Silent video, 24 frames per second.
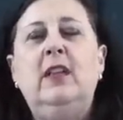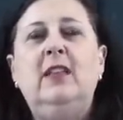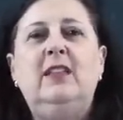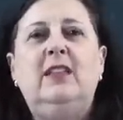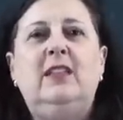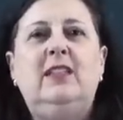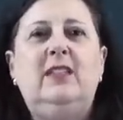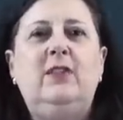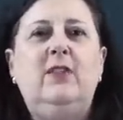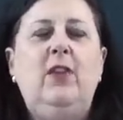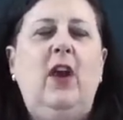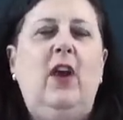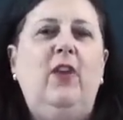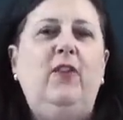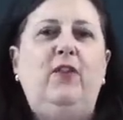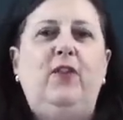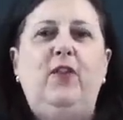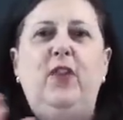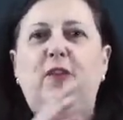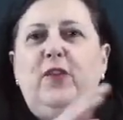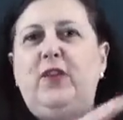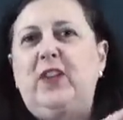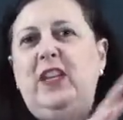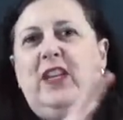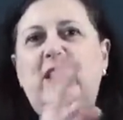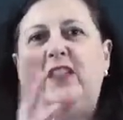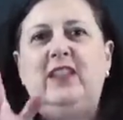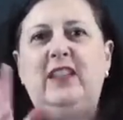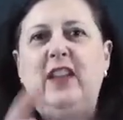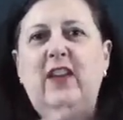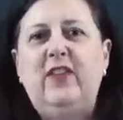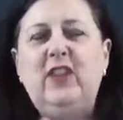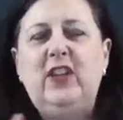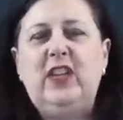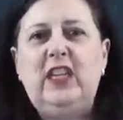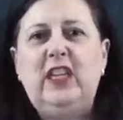50,
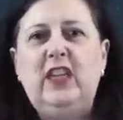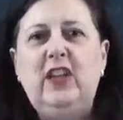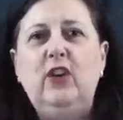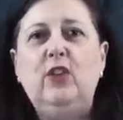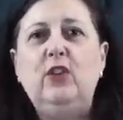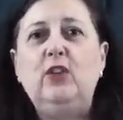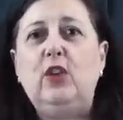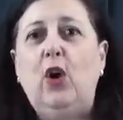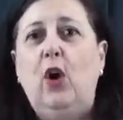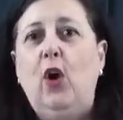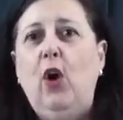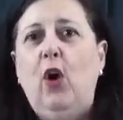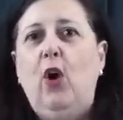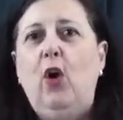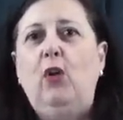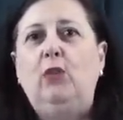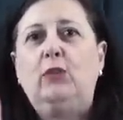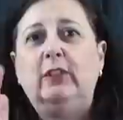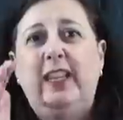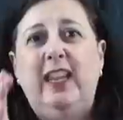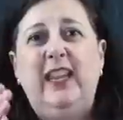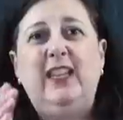70 years old,